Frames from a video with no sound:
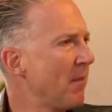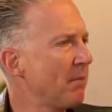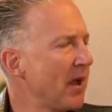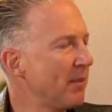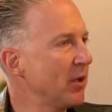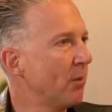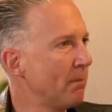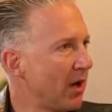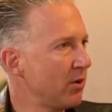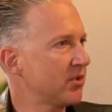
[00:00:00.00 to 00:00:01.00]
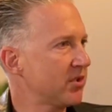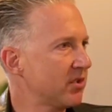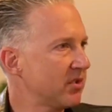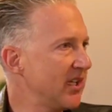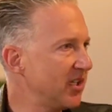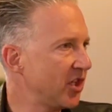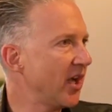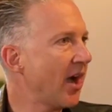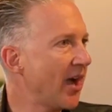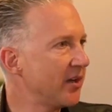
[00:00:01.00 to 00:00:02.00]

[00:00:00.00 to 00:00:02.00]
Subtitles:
Maybe your most CGI'd